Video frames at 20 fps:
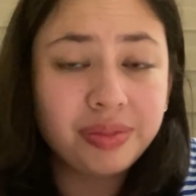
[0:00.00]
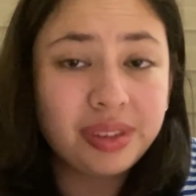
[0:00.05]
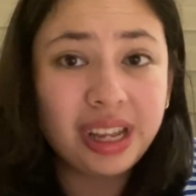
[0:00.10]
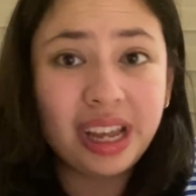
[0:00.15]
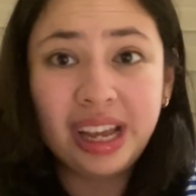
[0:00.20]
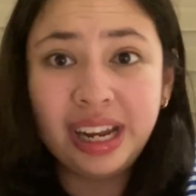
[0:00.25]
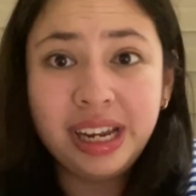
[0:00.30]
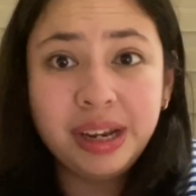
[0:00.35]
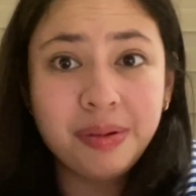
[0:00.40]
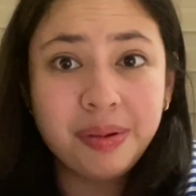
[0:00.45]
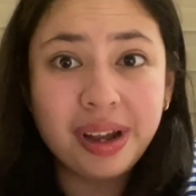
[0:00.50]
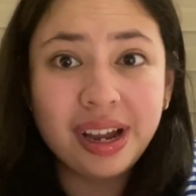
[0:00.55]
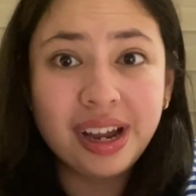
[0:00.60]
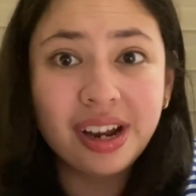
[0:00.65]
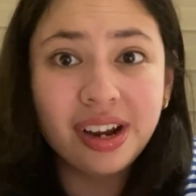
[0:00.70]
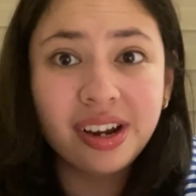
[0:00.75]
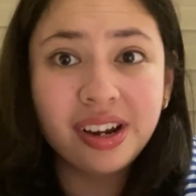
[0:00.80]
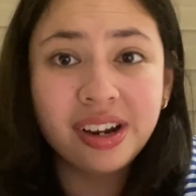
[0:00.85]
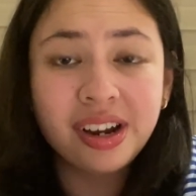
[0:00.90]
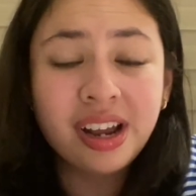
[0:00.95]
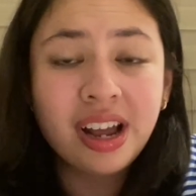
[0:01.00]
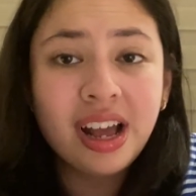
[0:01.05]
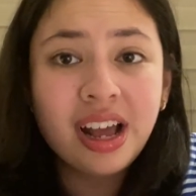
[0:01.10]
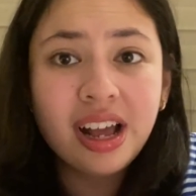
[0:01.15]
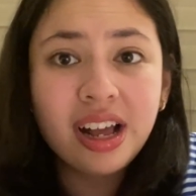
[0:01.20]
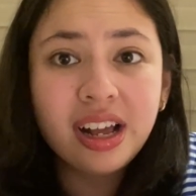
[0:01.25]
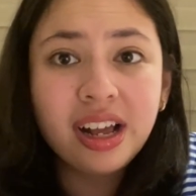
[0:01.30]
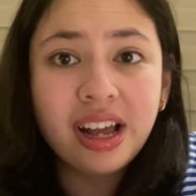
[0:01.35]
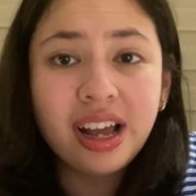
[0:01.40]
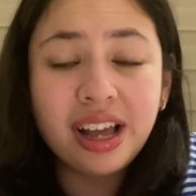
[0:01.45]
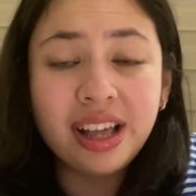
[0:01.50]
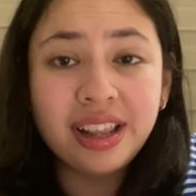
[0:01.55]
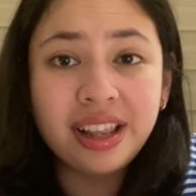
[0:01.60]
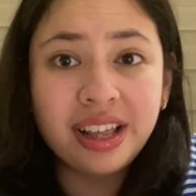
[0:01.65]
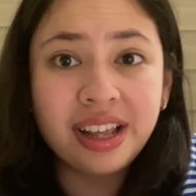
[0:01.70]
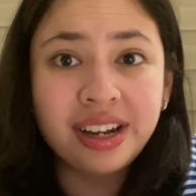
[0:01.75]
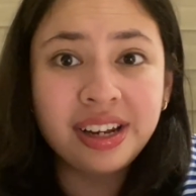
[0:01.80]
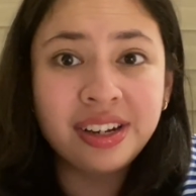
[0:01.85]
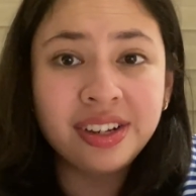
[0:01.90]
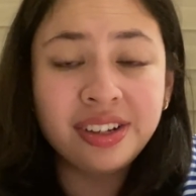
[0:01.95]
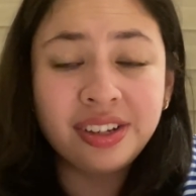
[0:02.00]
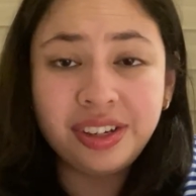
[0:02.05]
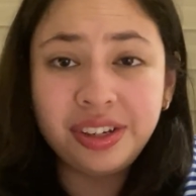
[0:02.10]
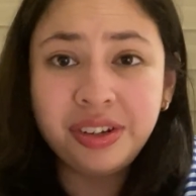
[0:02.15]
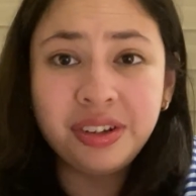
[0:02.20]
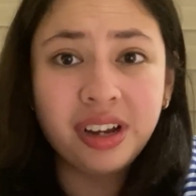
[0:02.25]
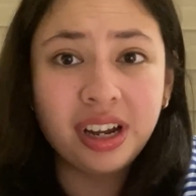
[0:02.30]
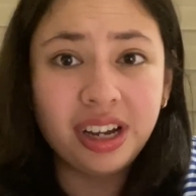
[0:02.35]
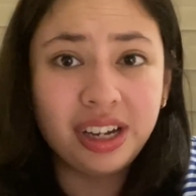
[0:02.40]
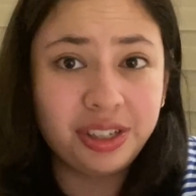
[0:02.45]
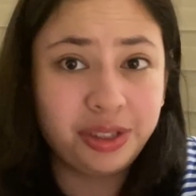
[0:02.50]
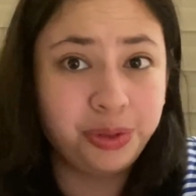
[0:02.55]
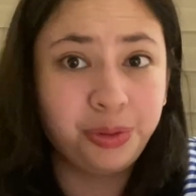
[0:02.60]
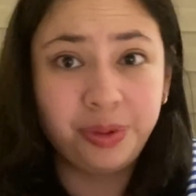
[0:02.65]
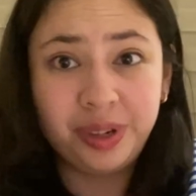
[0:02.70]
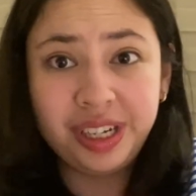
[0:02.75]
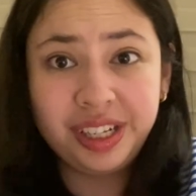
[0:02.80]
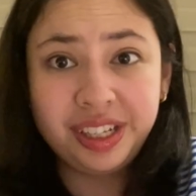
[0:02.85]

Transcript: anywhere, and then you guys read